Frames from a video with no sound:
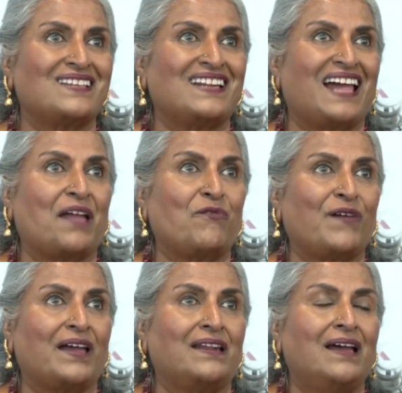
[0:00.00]
in
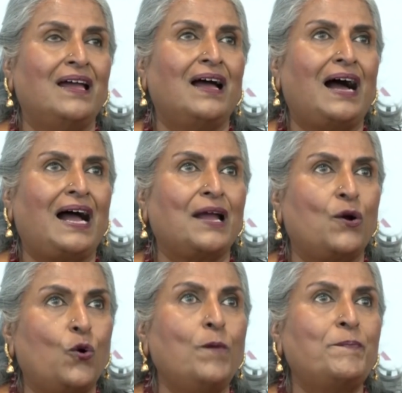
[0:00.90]
life, and I
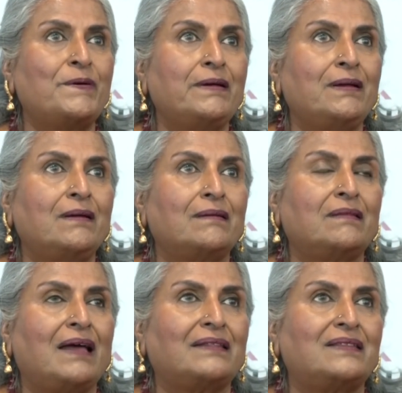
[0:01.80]
hope
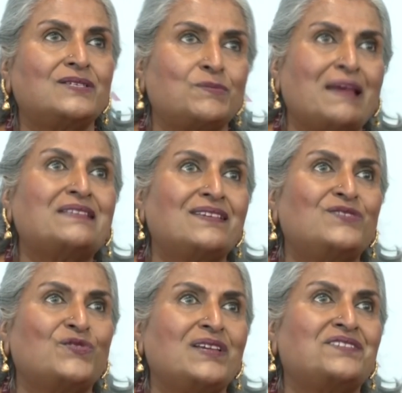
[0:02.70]
that this
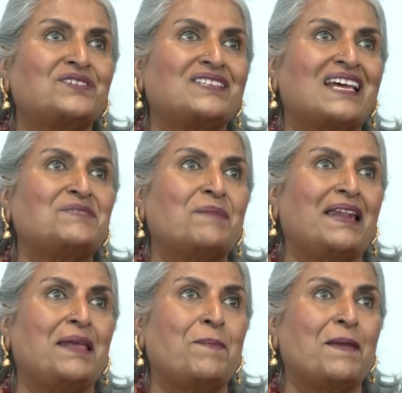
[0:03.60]
message reaches as
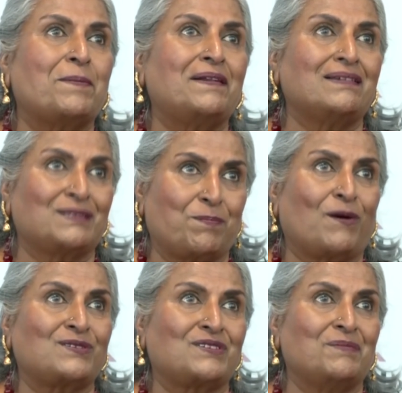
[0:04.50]
many people as
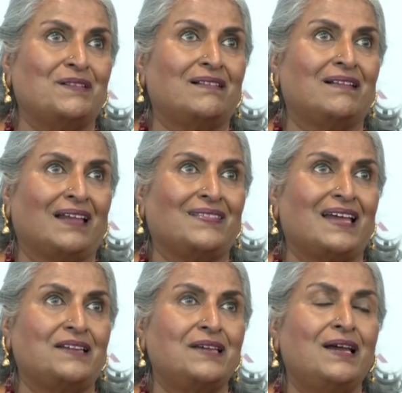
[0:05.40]
possible,
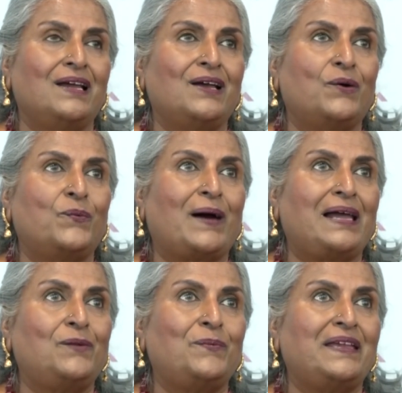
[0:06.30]
and that
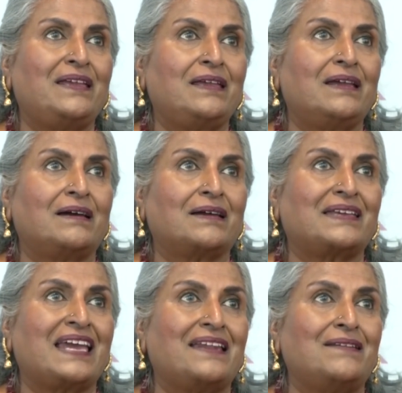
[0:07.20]
while we
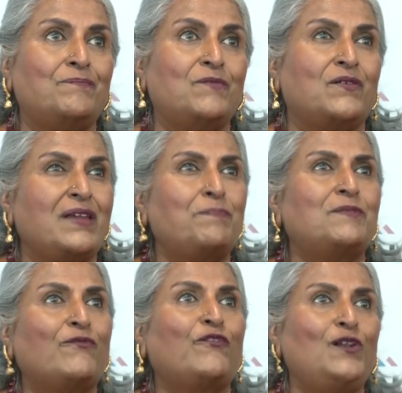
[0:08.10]
can reap
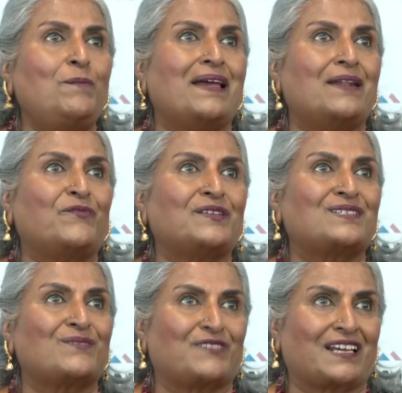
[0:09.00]
the full
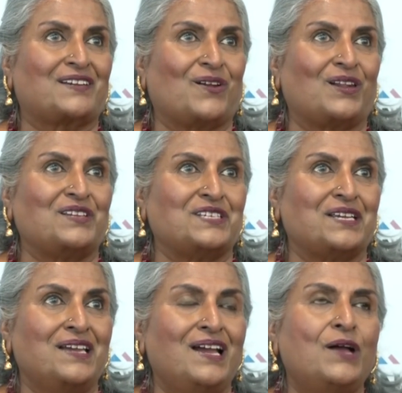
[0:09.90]
benefits of
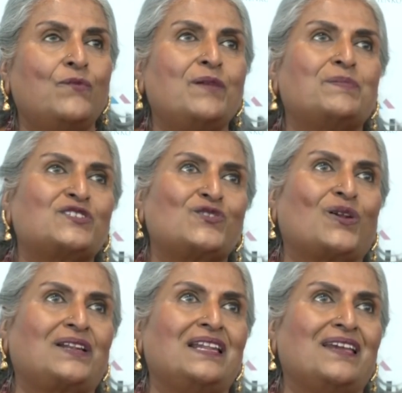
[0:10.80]
technology, we must
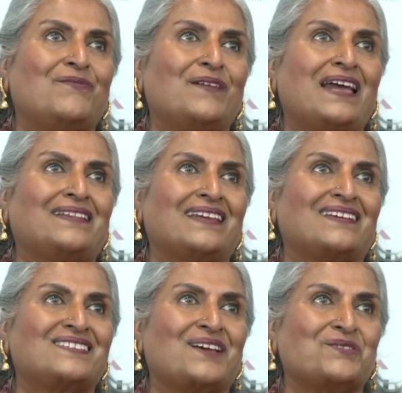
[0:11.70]
not leave
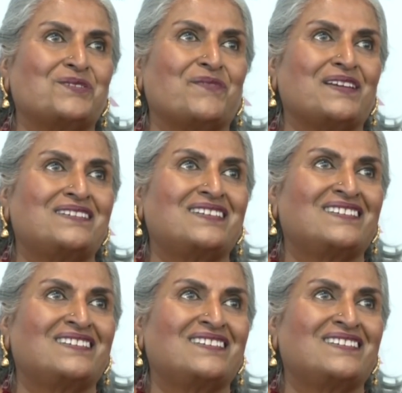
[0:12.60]
ethics out of it.